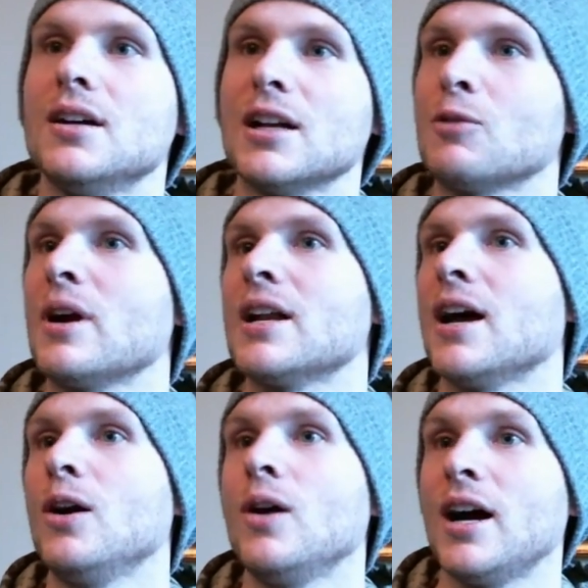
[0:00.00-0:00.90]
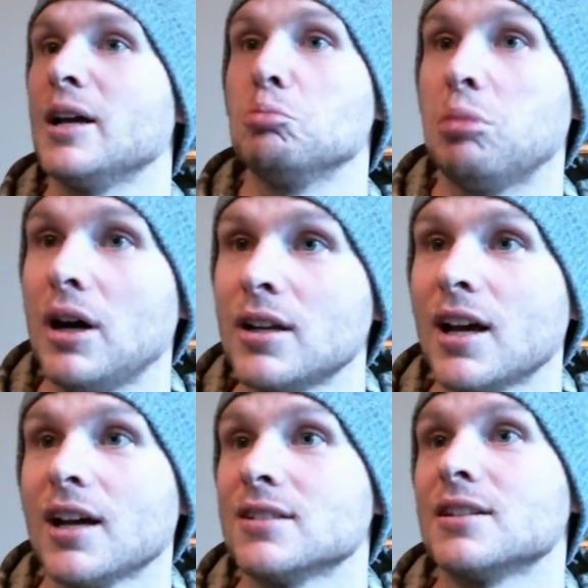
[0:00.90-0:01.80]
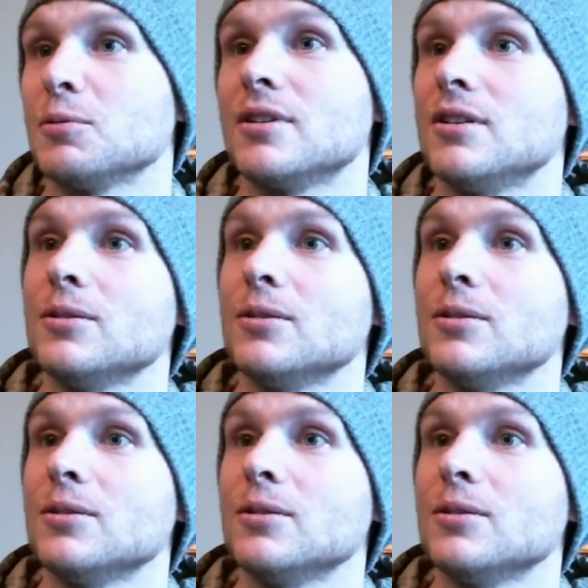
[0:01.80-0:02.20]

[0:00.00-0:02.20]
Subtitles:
Like right now, I am podcasting with you.